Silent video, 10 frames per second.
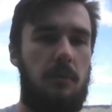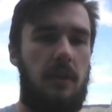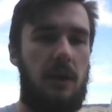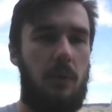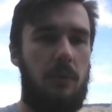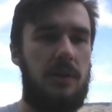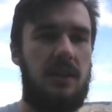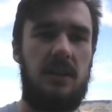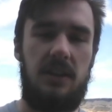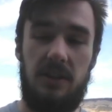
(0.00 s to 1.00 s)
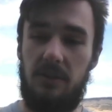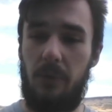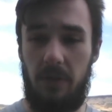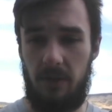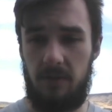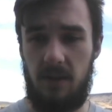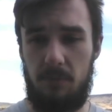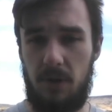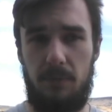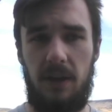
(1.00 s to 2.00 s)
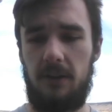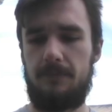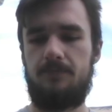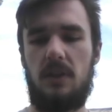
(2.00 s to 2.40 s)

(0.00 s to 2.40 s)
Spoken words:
like what we did here with the sum command.